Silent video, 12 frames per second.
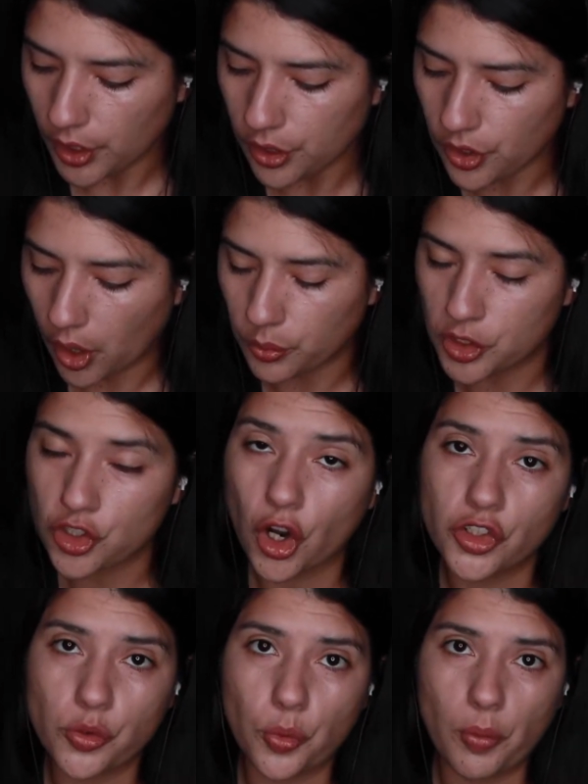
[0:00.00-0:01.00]
not
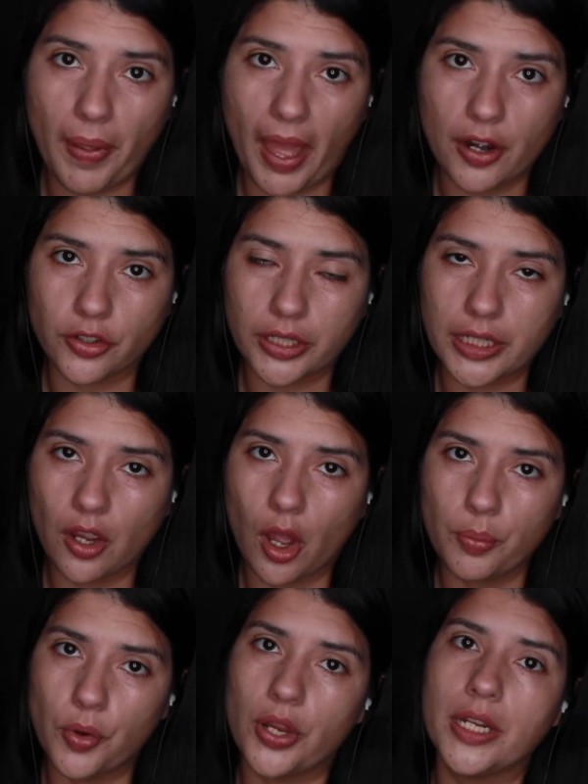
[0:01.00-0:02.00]
rechargeable battery
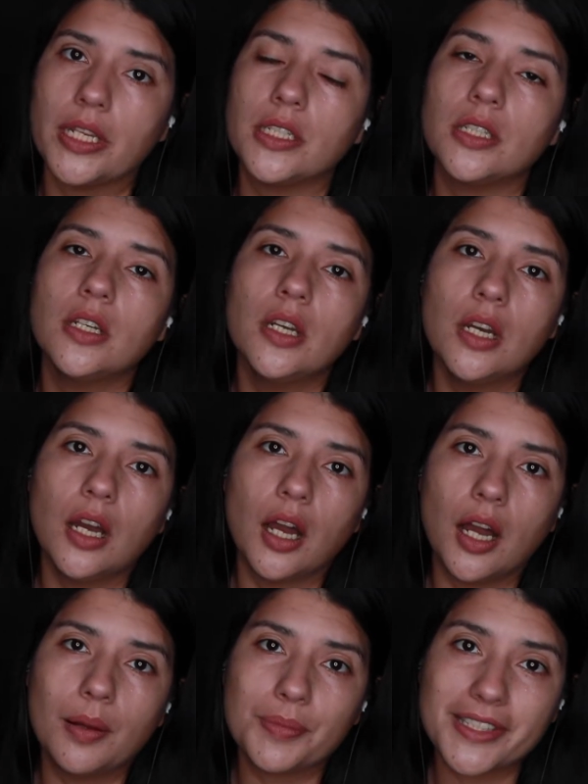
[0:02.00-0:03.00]
operated
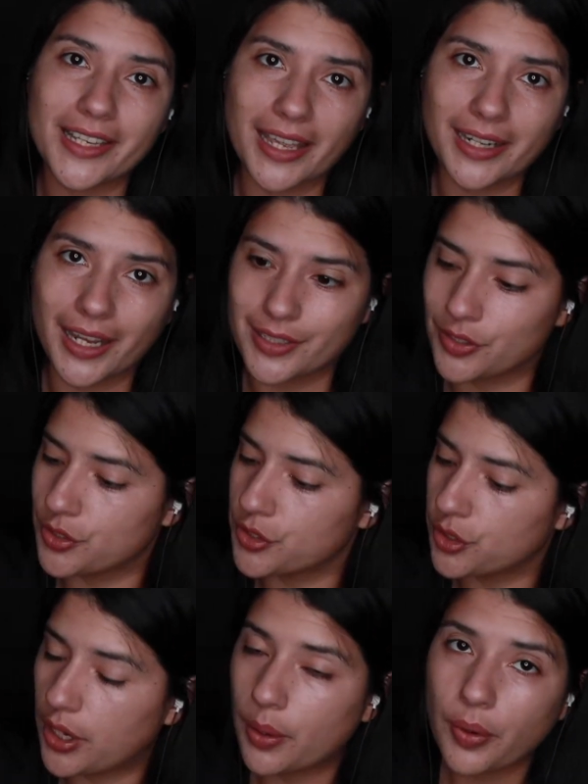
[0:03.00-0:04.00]
Sennheiser.
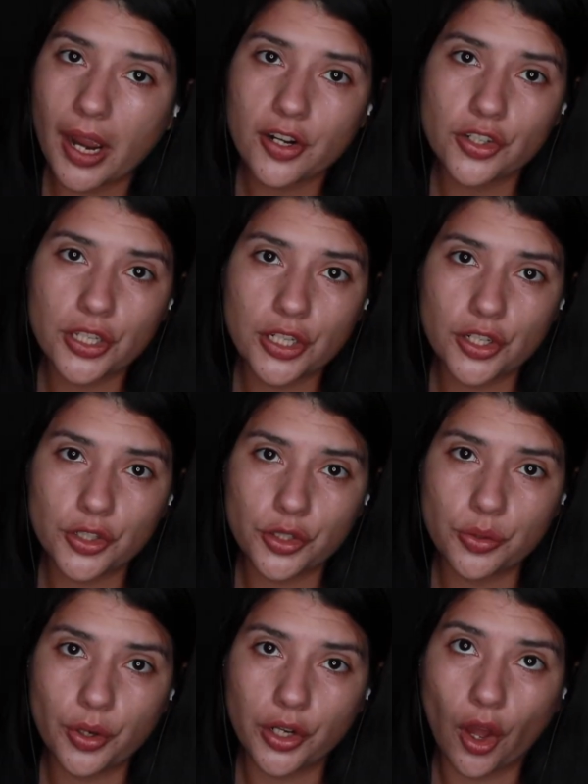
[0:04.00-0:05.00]
So now we're actually going to
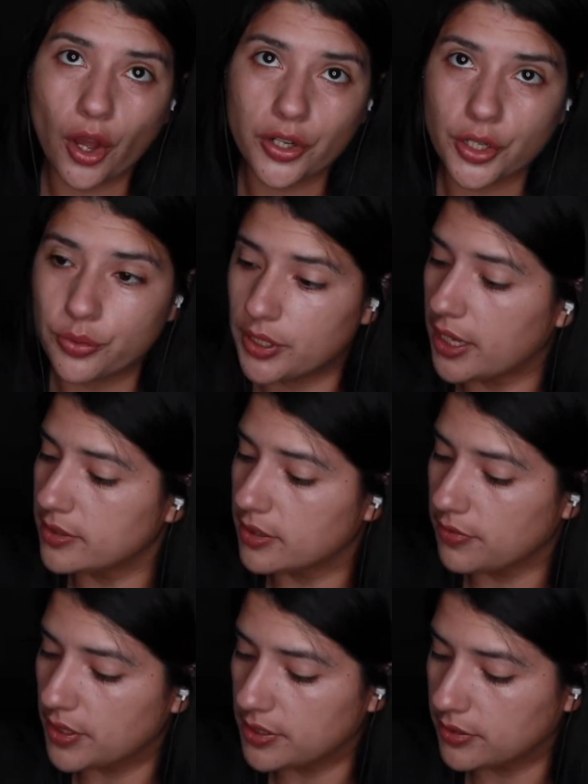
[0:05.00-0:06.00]
do an audio test
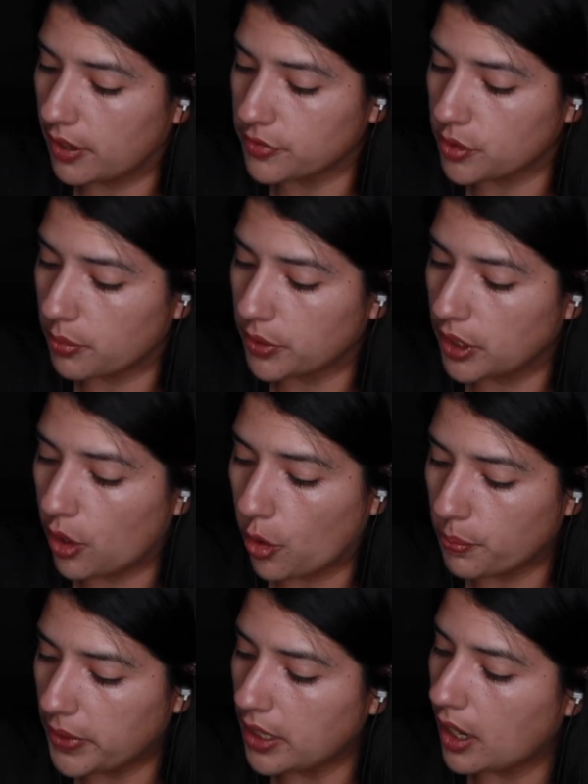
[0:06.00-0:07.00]
of this stuff. So I'm going to
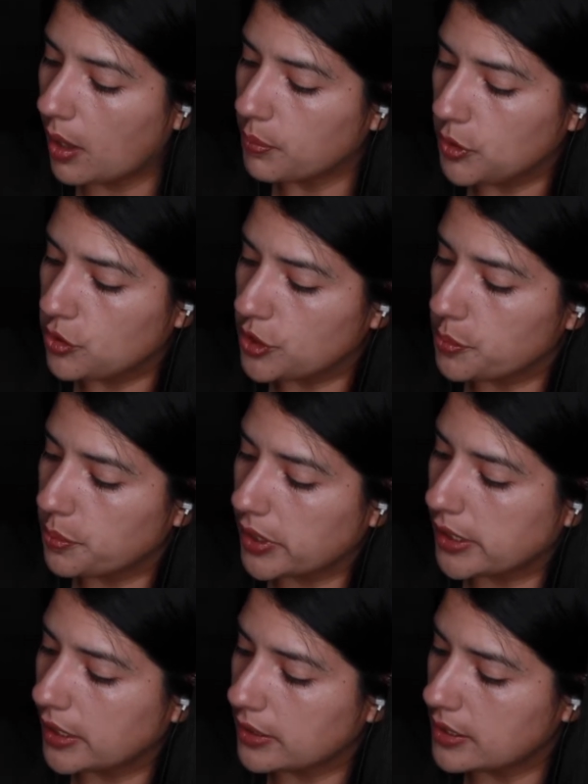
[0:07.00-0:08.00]
open it up. You just
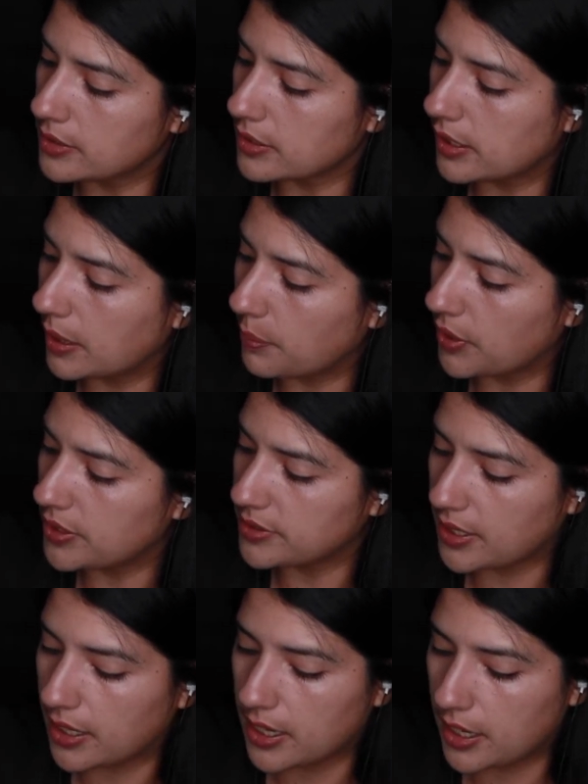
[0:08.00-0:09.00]
click this clamp on the
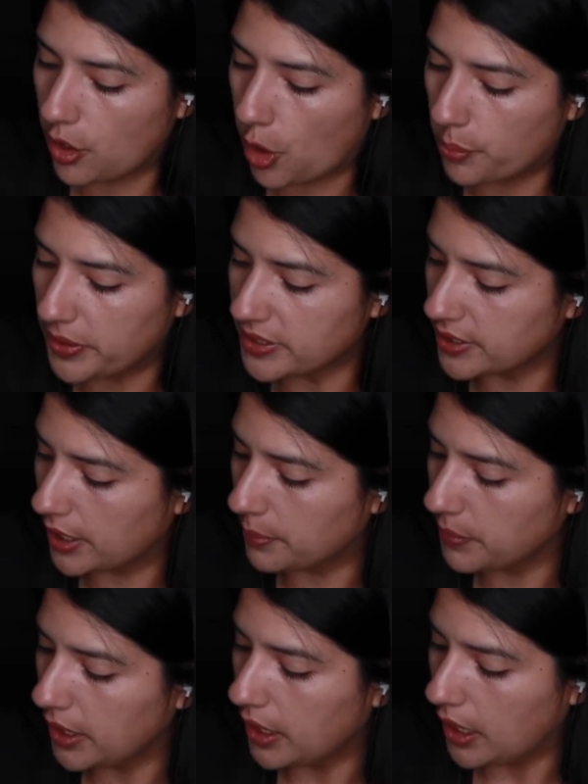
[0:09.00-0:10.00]
side and it opens
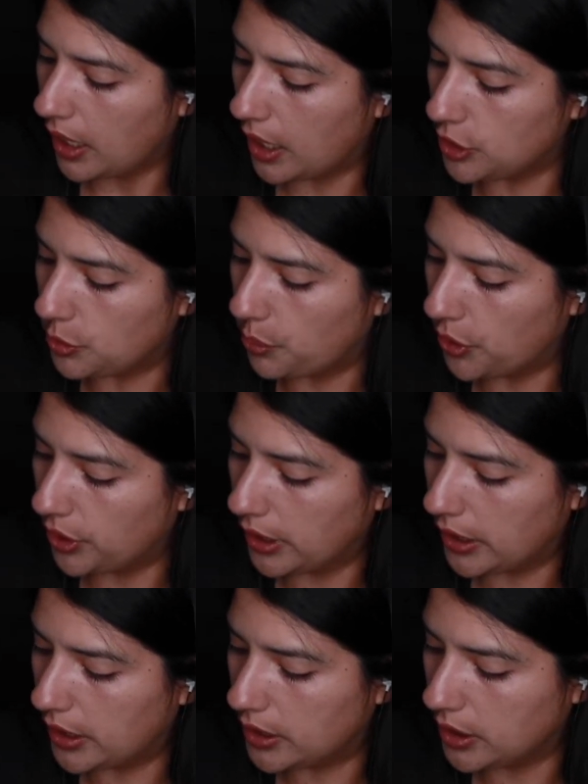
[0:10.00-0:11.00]
up, and you put
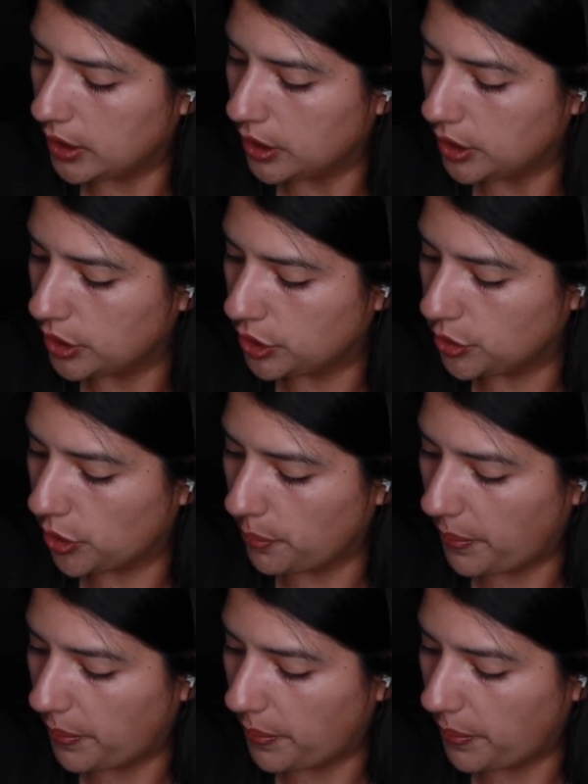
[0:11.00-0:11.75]
in your